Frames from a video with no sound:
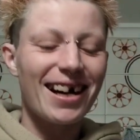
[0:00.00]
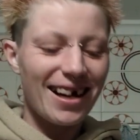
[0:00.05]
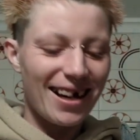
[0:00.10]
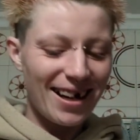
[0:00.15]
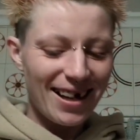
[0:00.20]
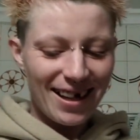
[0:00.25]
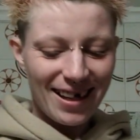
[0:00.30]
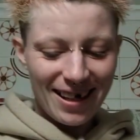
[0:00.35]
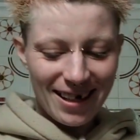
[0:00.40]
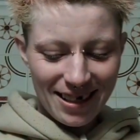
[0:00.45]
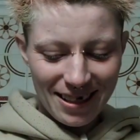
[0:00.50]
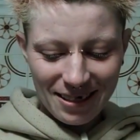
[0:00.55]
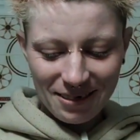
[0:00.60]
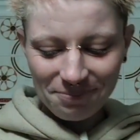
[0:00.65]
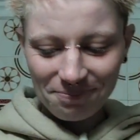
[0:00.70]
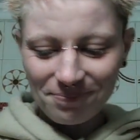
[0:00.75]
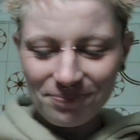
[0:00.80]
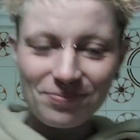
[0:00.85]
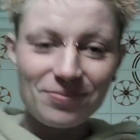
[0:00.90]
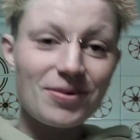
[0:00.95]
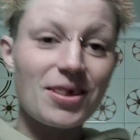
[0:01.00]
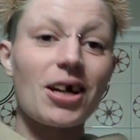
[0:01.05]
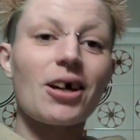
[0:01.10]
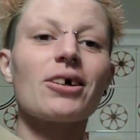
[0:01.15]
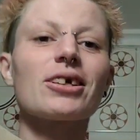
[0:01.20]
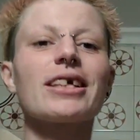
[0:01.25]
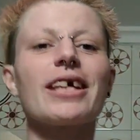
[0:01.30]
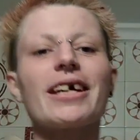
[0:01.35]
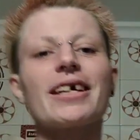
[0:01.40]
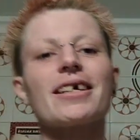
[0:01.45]

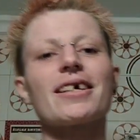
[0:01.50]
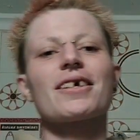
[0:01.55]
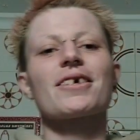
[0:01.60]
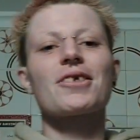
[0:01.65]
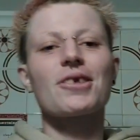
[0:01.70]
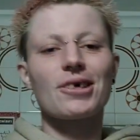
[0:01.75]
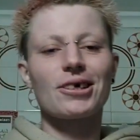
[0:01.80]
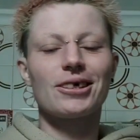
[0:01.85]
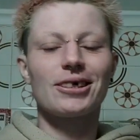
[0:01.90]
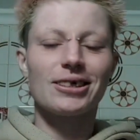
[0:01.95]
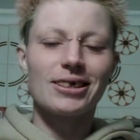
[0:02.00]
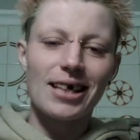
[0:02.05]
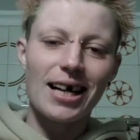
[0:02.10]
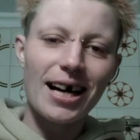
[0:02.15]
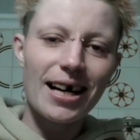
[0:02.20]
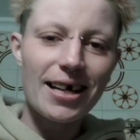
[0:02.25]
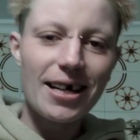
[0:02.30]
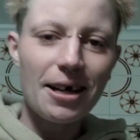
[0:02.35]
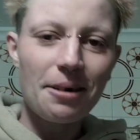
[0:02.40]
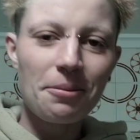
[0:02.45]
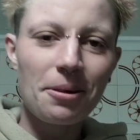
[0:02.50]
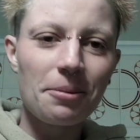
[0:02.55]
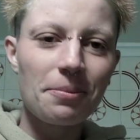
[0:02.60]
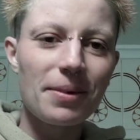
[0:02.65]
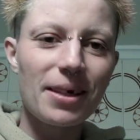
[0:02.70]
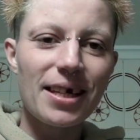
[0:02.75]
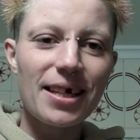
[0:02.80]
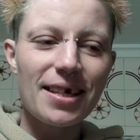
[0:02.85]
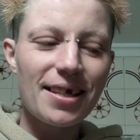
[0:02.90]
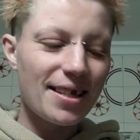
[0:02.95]
Okay, so I am
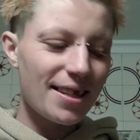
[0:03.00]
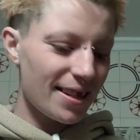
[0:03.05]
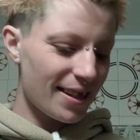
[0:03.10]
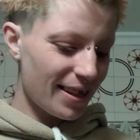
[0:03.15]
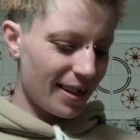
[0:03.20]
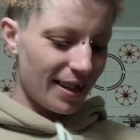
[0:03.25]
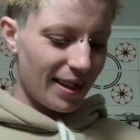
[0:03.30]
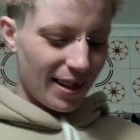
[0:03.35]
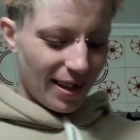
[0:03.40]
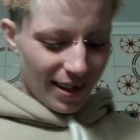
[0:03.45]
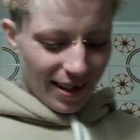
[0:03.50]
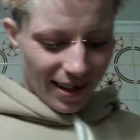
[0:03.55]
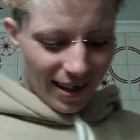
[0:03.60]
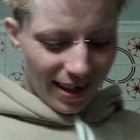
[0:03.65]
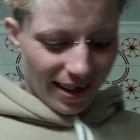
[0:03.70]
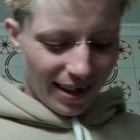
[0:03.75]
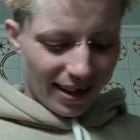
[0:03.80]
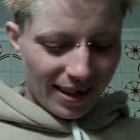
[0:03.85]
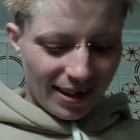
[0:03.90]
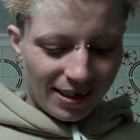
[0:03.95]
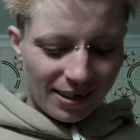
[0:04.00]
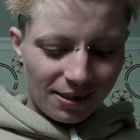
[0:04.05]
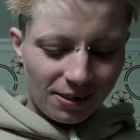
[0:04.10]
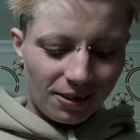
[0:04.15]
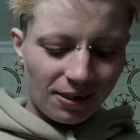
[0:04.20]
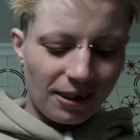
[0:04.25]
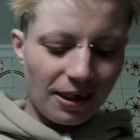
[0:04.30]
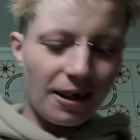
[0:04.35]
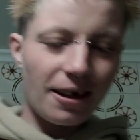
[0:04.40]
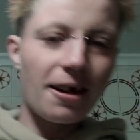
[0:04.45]
Ermis, and
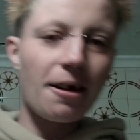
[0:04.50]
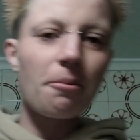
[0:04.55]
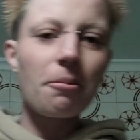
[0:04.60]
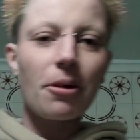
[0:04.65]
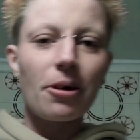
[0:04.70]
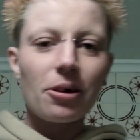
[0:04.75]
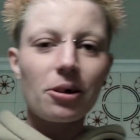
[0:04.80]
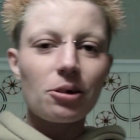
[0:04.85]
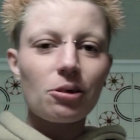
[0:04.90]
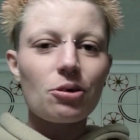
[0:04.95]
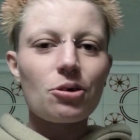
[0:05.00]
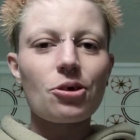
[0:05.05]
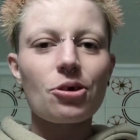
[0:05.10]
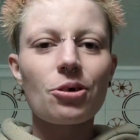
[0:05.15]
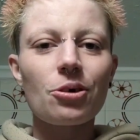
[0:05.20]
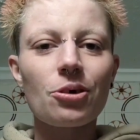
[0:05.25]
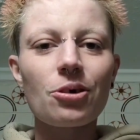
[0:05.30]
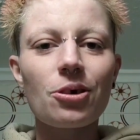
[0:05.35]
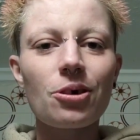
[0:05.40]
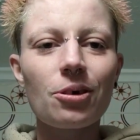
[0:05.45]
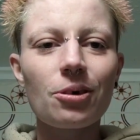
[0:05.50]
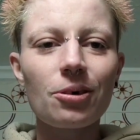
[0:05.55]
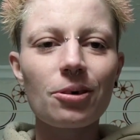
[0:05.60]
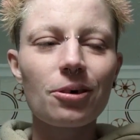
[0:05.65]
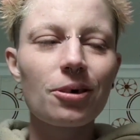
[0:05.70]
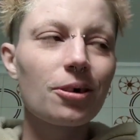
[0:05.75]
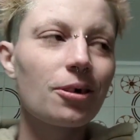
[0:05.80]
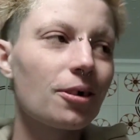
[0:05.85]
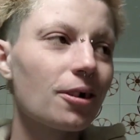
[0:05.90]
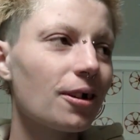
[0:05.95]
today I'm going to show
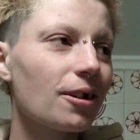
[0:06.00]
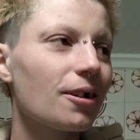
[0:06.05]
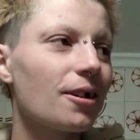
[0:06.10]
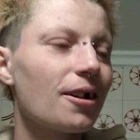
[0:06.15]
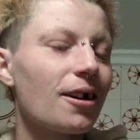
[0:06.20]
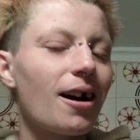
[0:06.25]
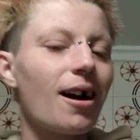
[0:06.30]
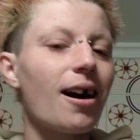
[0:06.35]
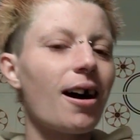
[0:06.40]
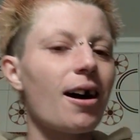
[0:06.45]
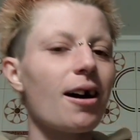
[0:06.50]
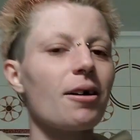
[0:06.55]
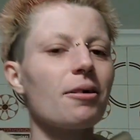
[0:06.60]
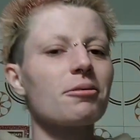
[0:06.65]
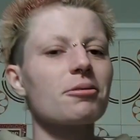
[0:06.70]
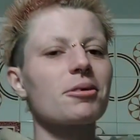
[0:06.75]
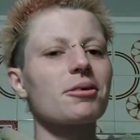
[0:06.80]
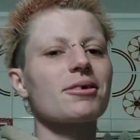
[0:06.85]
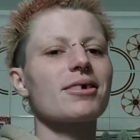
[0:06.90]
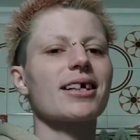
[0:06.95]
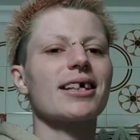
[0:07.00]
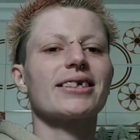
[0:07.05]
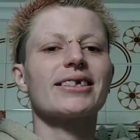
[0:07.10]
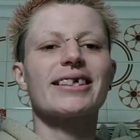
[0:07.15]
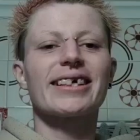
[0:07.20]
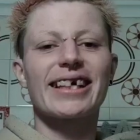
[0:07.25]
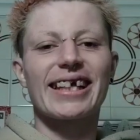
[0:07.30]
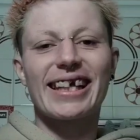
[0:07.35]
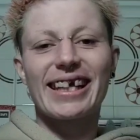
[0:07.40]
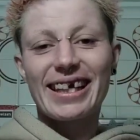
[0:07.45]
you how you can
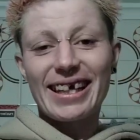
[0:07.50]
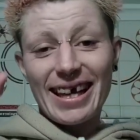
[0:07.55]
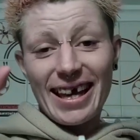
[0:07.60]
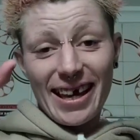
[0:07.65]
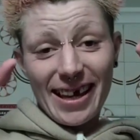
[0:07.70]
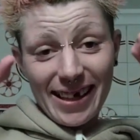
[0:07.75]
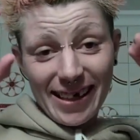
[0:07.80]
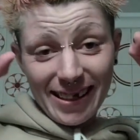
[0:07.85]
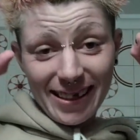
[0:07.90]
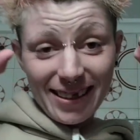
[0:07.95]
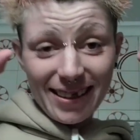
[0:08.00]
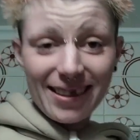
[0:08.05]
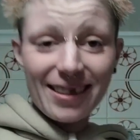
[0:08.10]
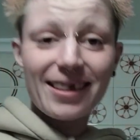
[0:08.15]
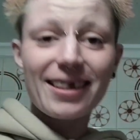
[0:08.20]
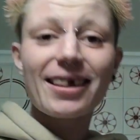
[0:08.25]
create